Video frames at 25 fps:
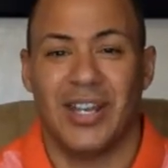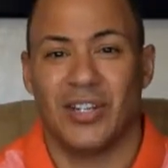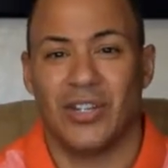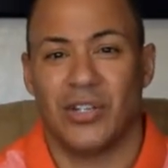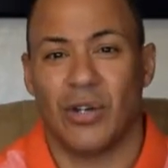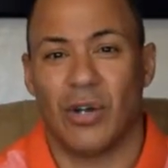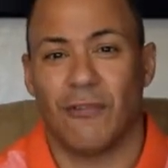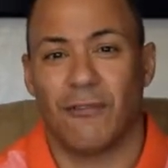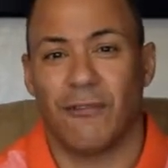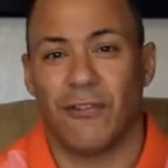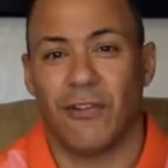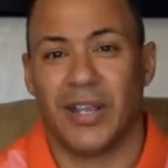
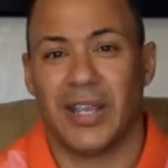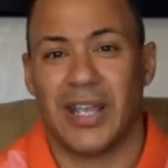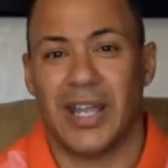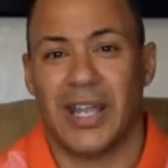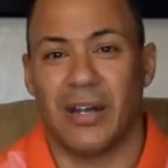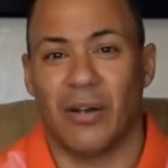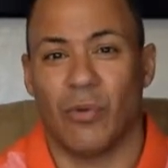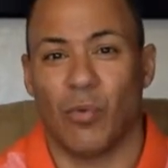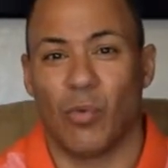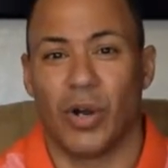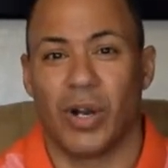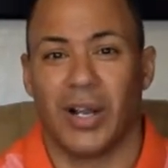Don't
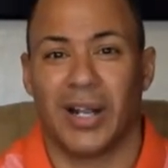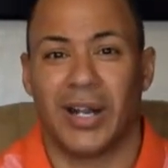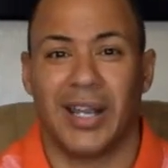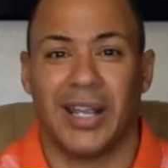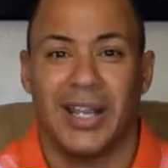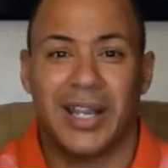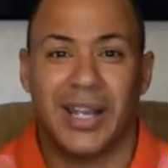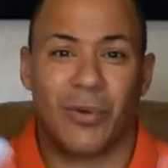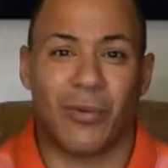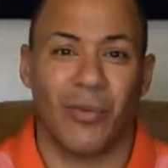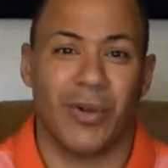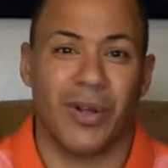forget, we're going
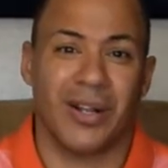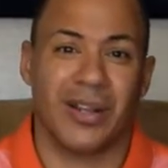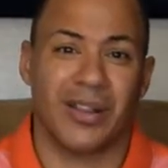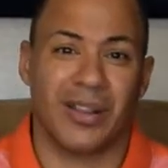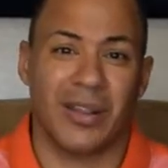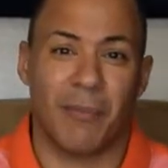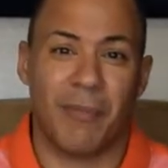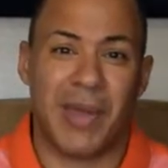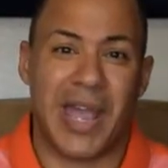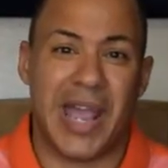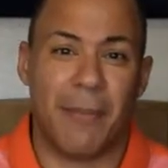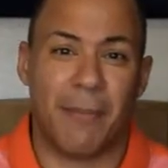to get rid of
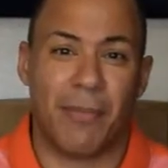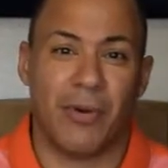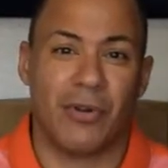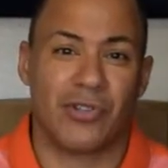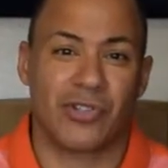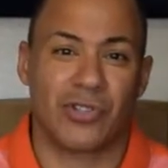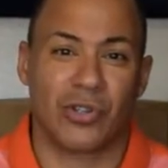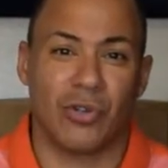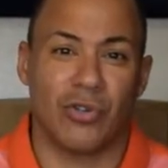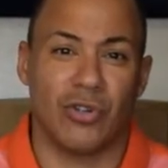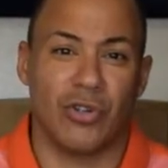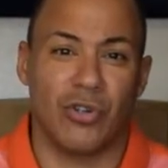the paper,
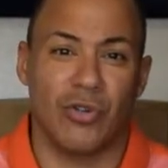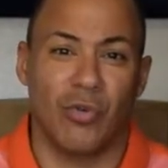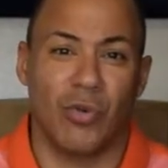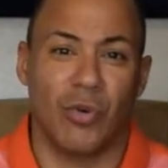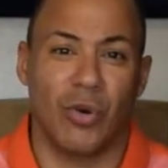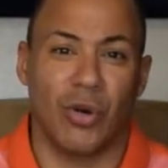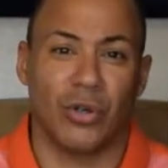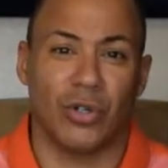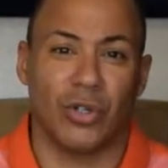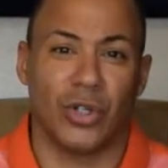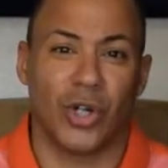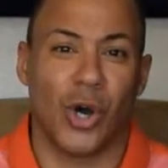so you
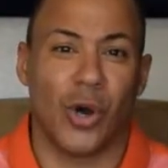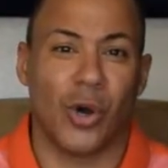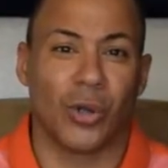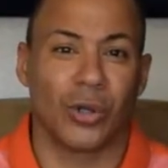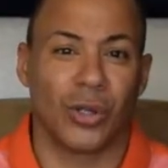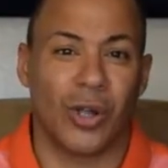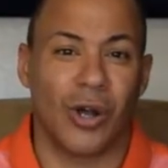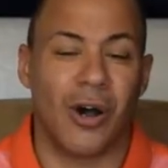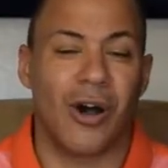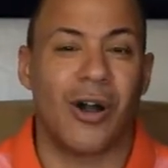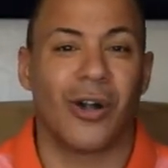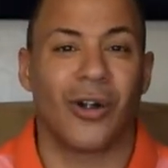will no
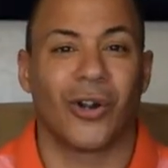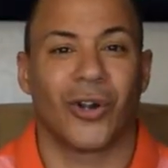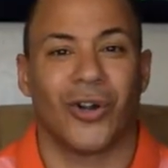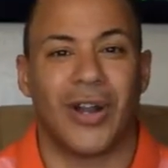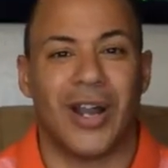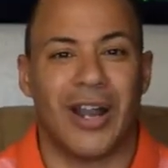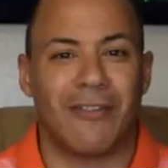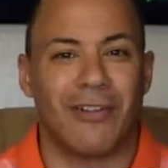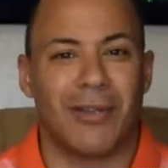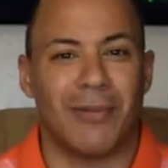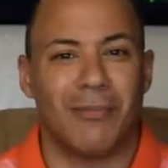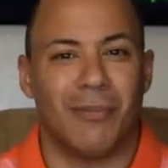longer
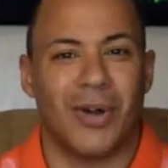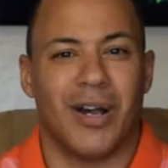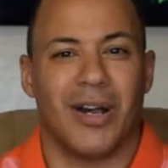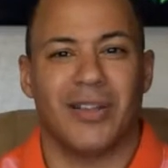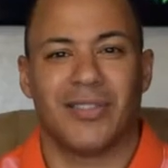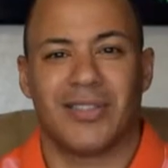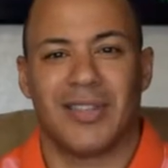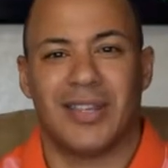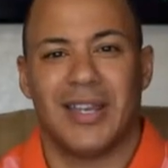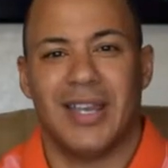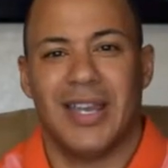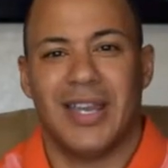every
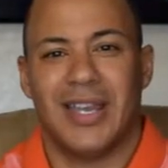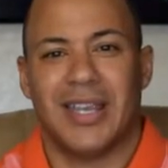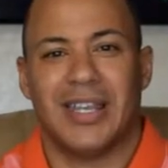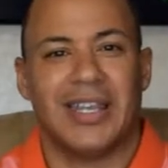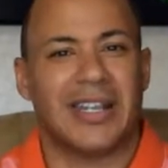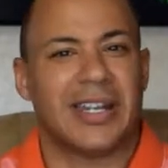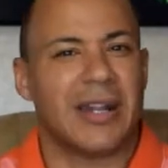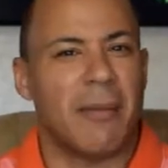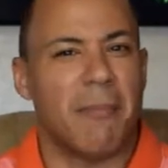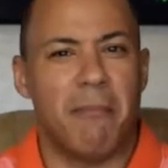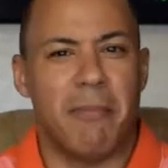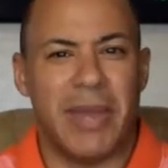month
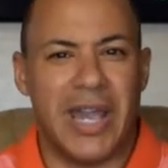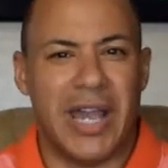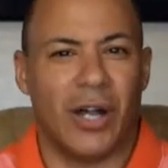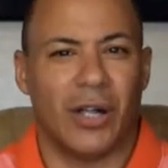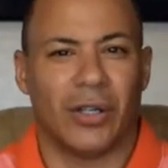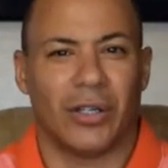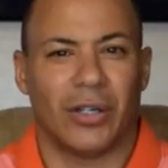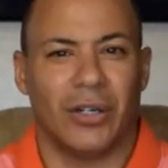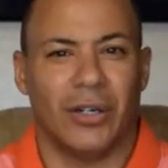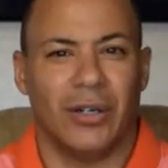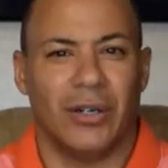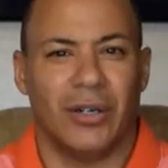get a
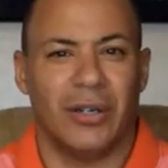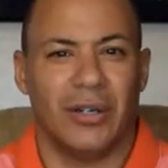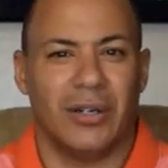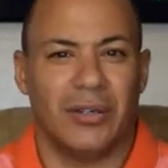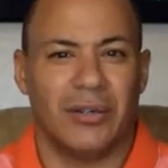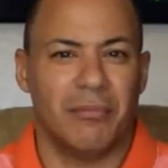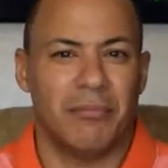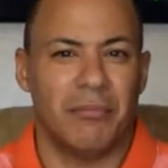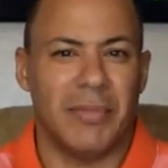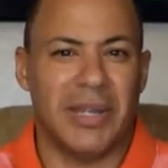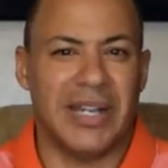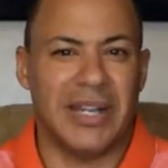mailer,
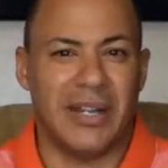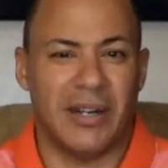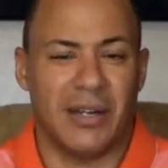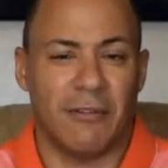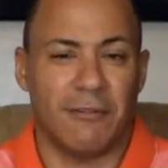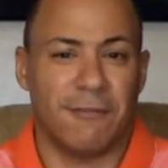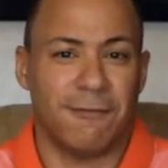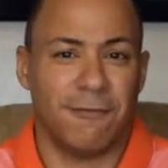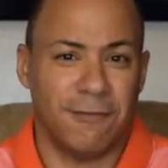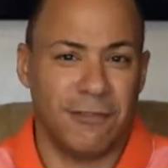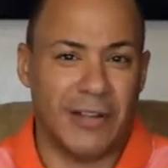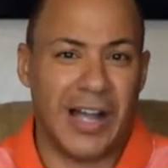meaning
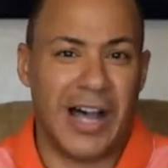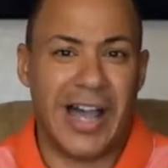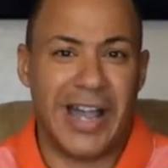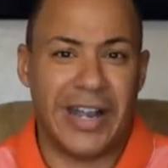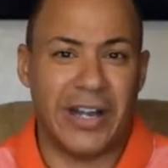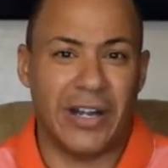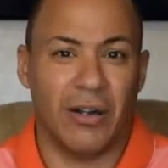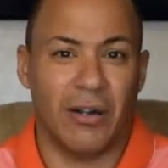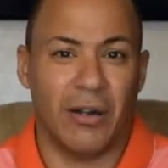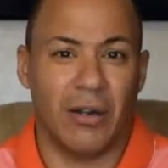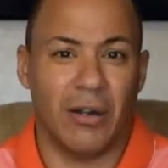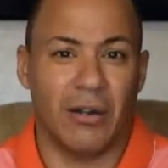a
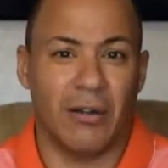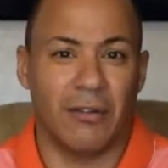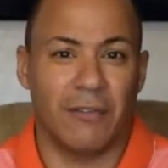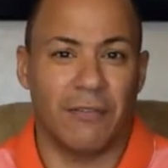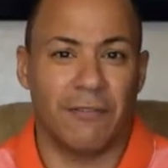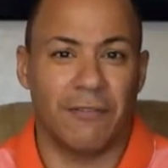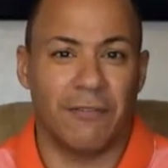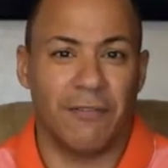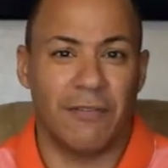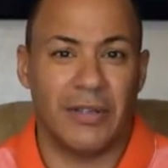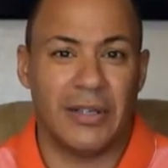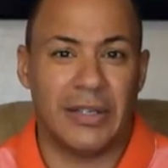flyer
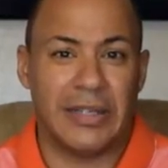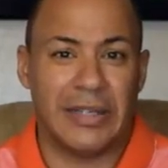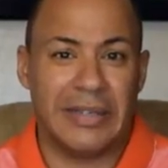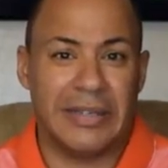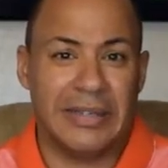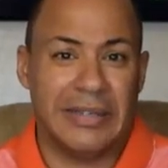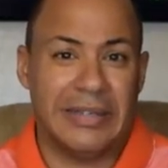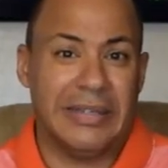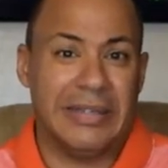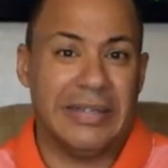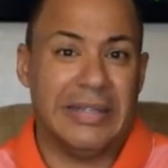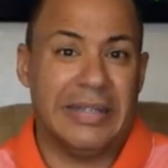of
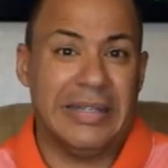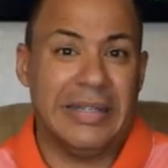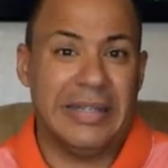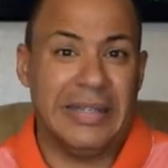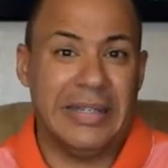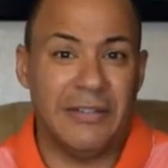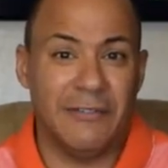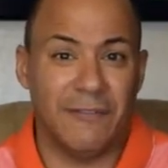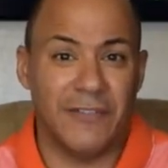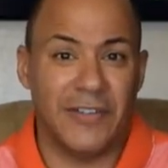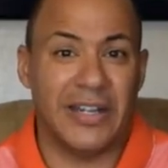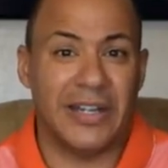
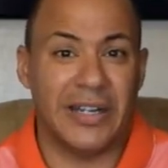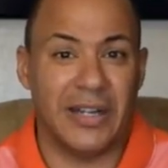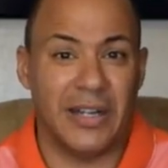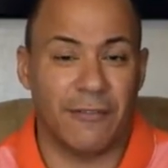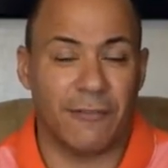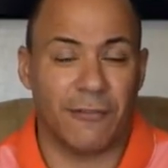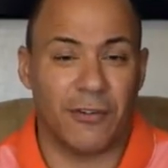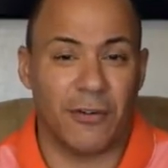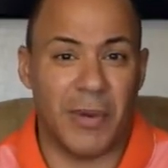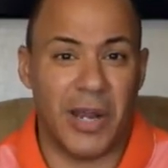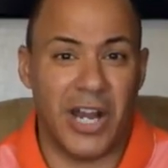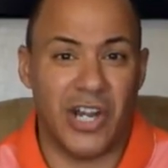event
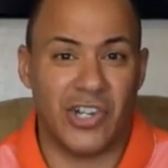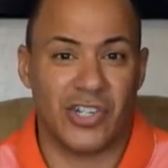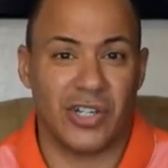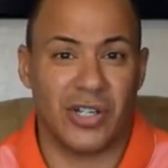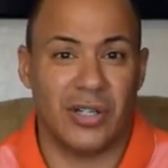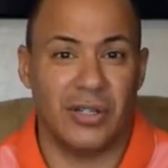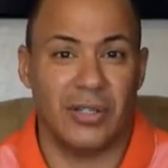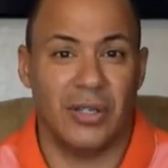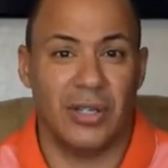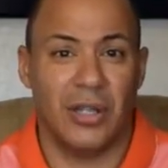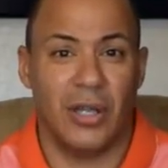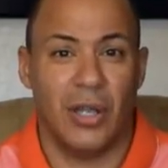
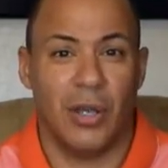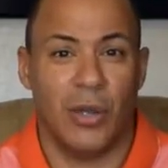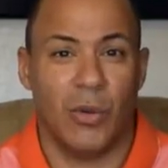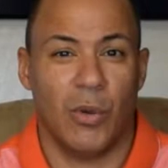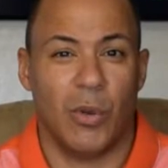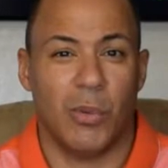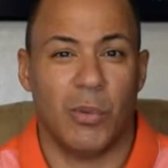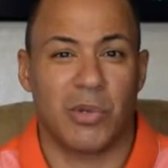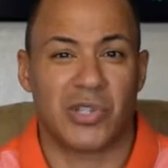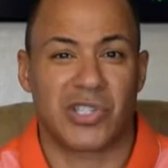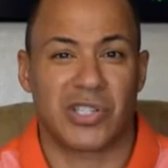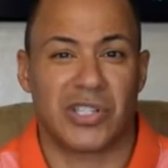information.
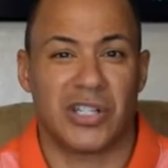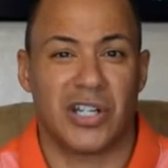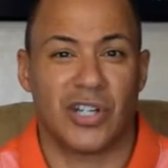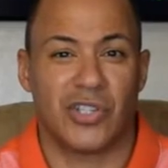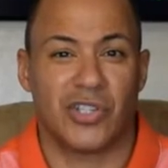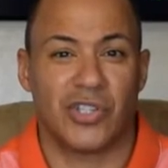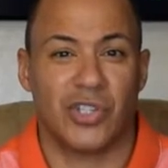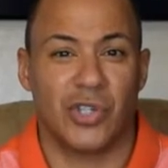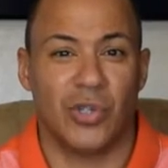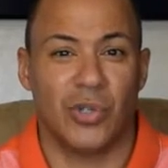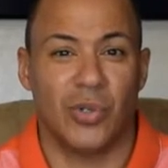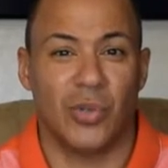We will send
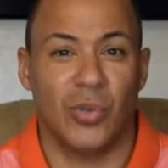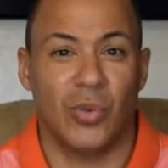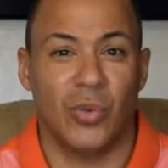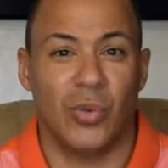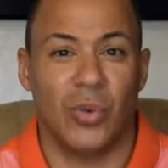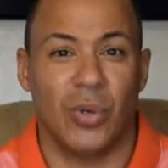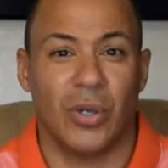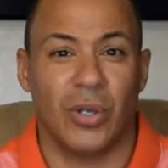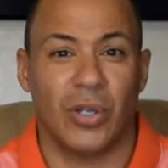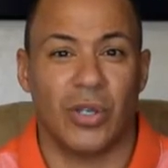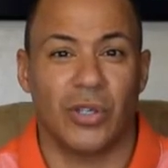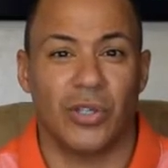it to
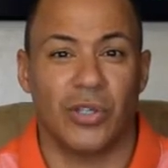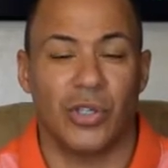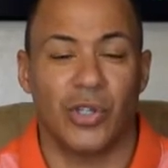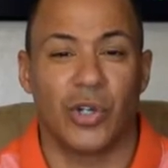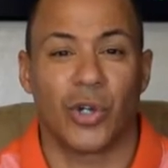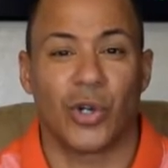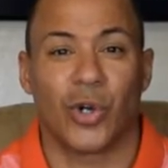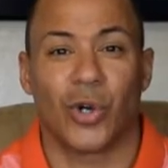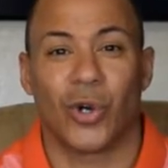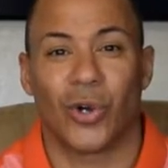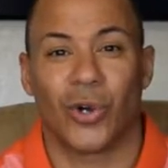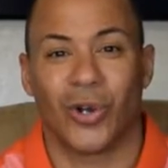
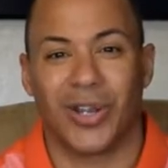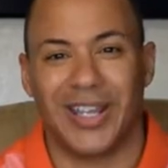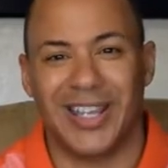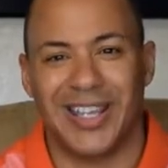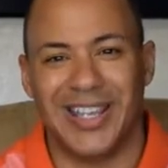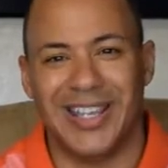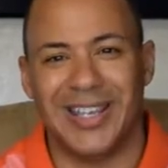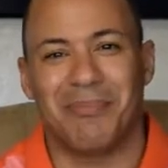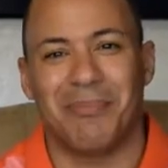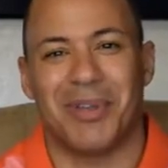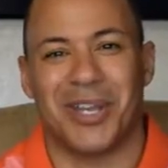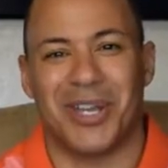your
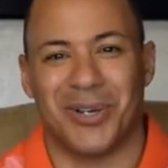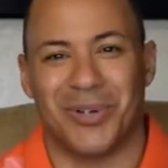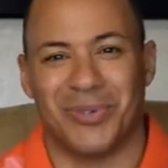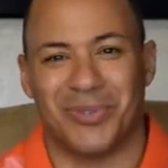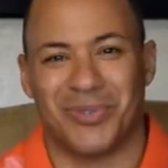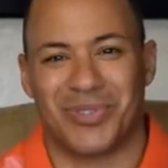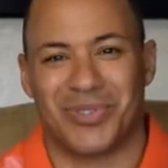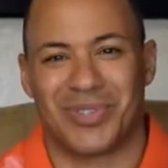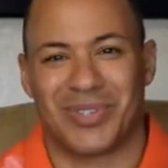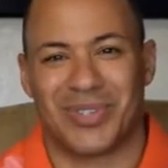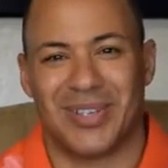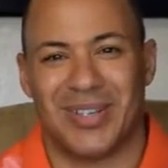
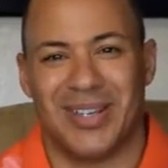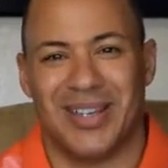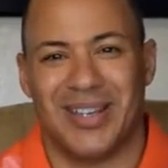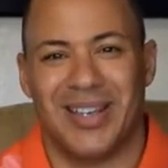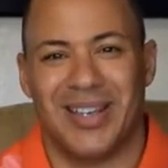emails.